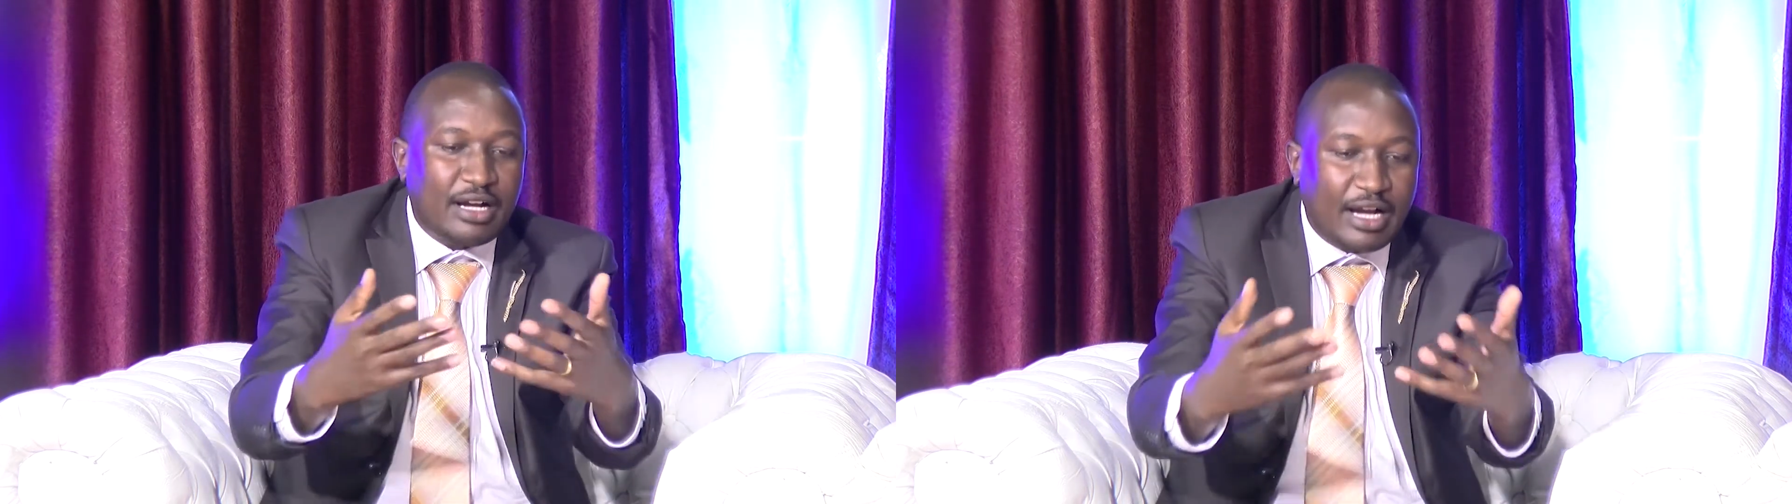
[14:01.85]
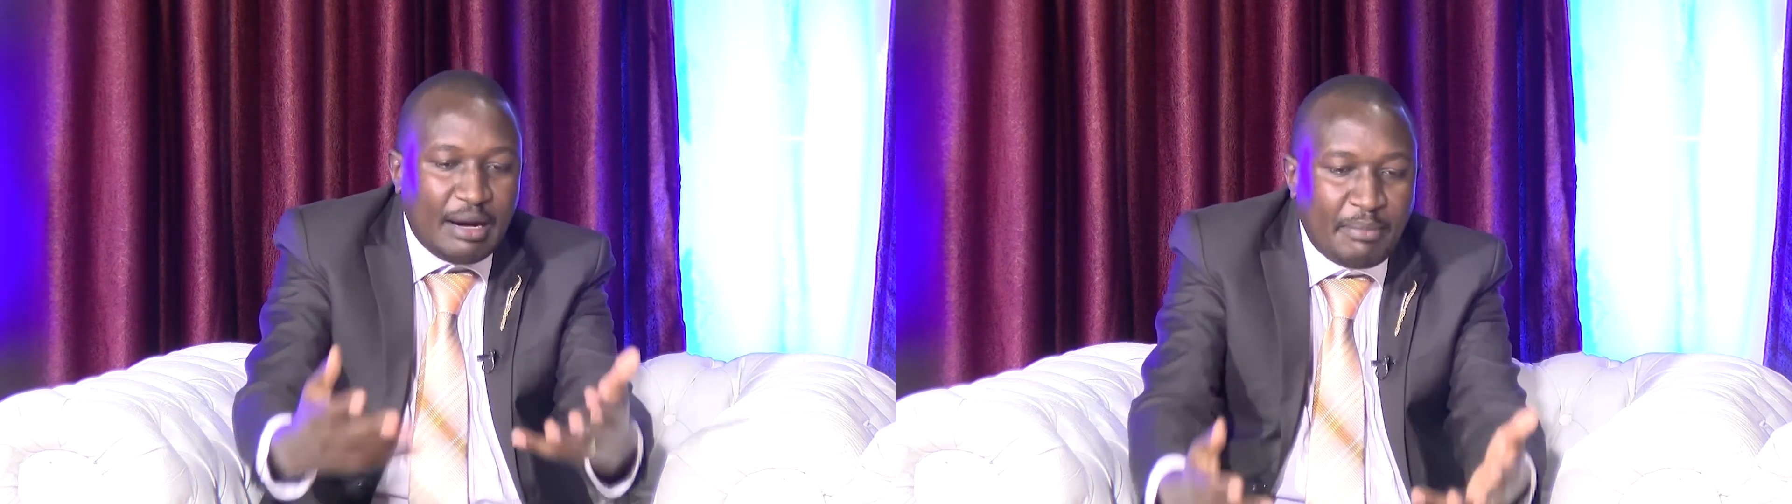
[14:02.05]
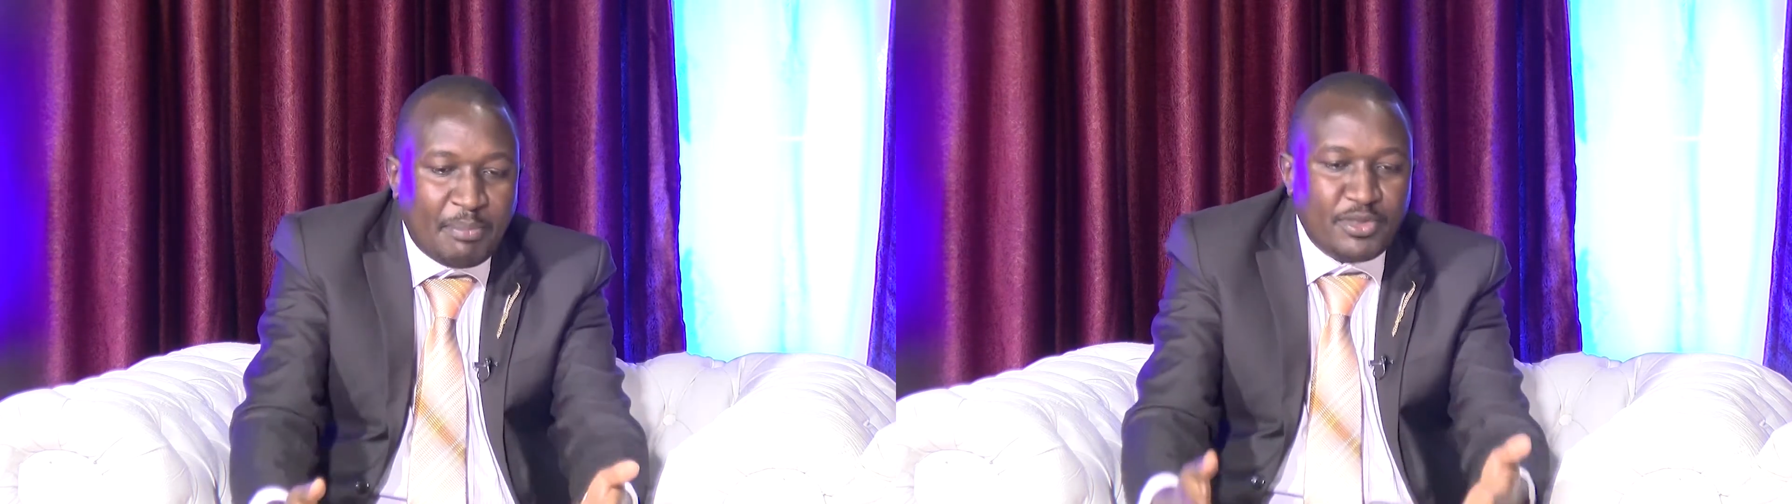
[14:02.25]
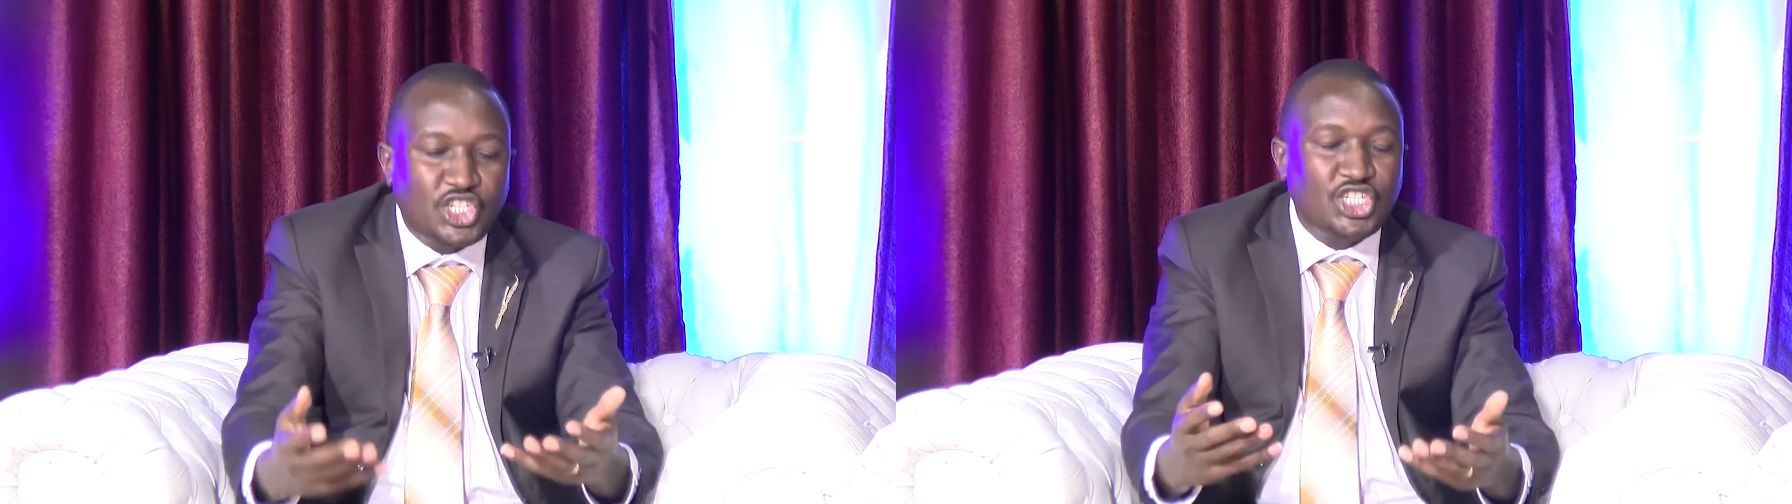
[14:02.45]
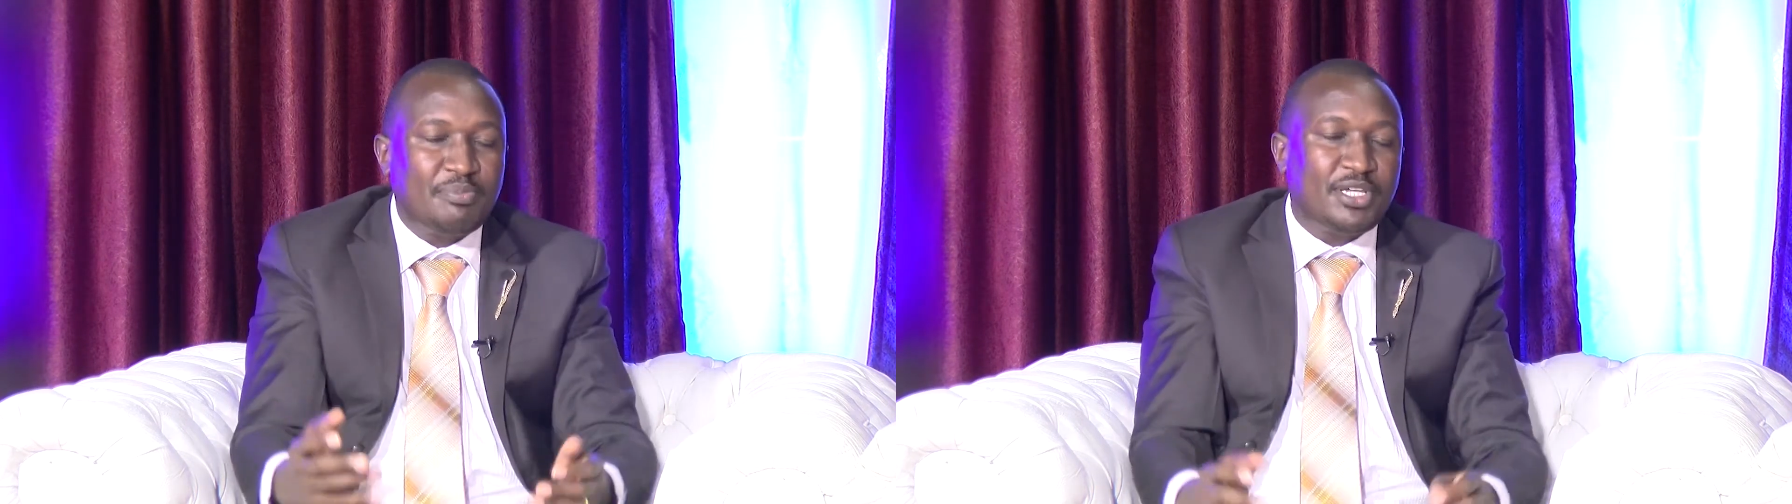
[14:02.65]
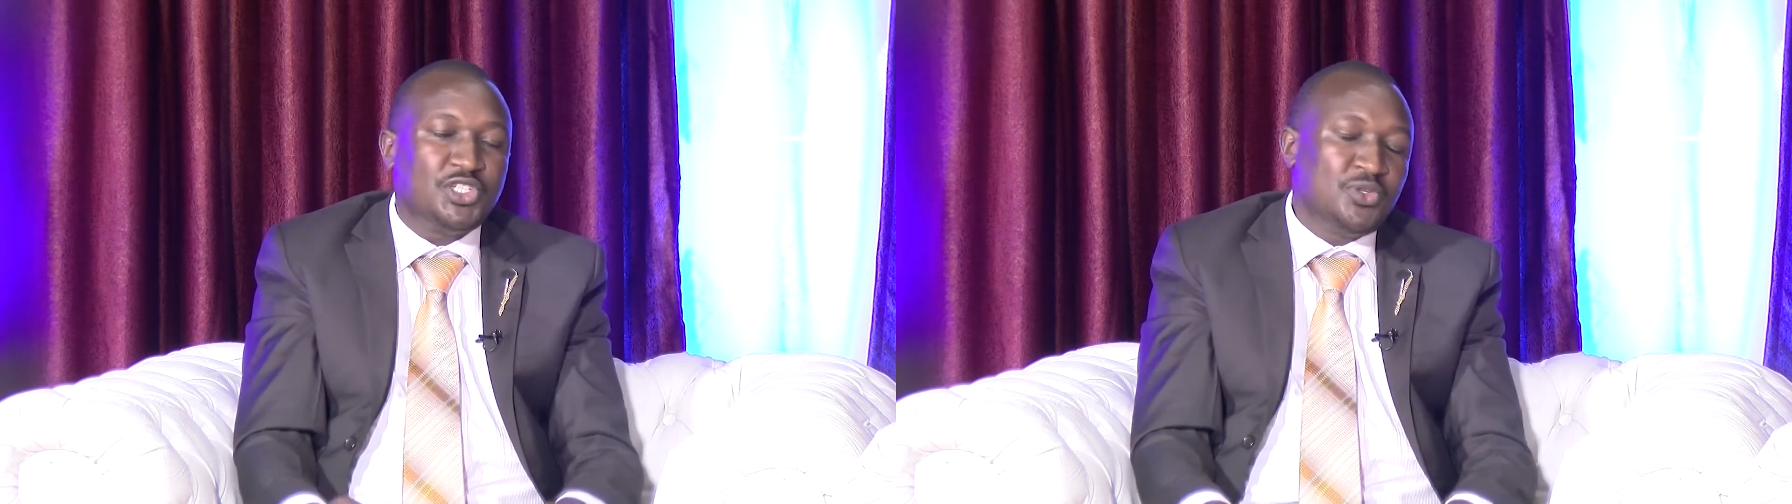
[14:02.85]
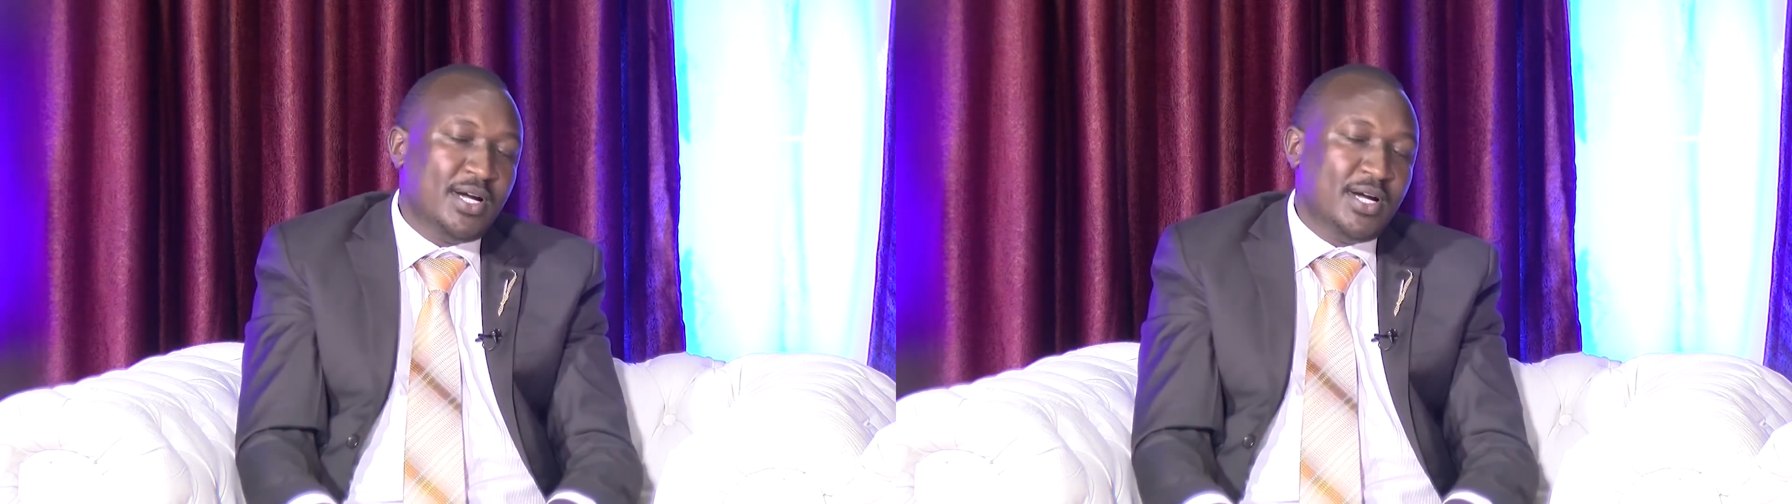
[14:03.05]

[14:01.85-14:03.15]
come up with the shape that you